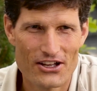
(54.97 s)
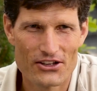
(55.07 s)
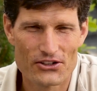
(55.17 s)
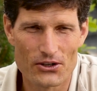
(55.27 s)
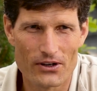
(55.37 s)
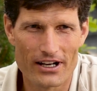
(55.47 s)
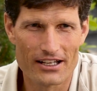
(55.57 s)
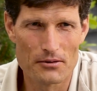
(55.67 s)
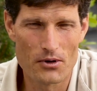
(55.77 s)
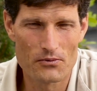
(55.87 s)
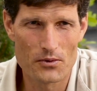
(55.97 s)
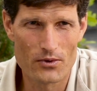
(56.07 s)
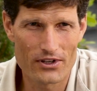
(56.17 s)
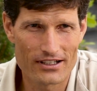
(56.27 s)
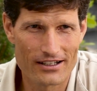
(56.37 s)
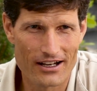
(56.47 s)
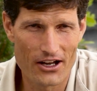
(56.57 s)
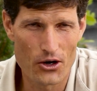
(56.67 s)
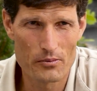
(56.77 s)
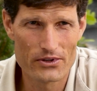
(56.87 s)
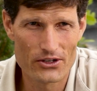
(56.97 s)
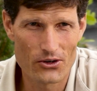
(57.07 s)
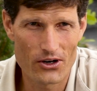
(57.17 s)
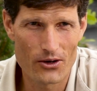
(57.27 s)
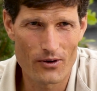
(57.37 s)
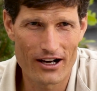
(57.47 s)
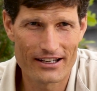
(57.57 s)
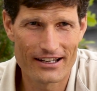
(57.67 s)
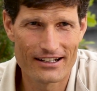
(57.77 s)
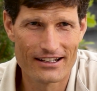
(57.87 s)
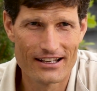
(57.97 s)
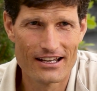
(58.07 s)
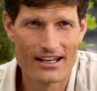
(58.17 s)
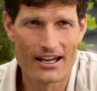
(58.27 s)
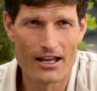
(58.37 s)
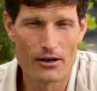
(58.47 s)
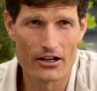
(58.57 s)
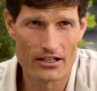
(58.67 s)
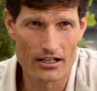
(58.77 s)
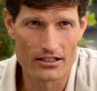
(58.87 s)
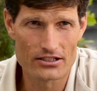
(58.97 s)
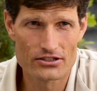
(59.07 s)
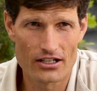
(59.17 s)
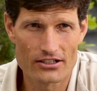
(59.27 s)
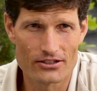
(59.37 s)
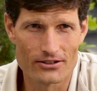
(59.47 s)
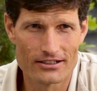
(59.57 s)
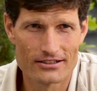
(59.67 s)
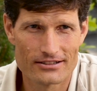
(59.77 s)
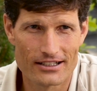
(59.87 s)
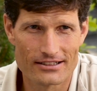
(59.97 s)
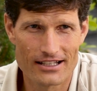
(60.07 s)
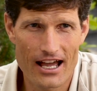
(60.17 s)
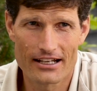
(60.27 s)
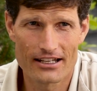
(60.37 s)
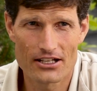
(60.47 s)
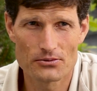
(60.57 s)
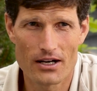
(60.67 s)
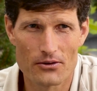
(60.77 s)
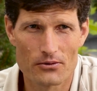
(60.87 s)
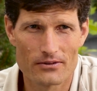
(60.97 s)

So I come home from work, I open the door, I walk in, and our youngest, Joshua, says, "Dad, guess what?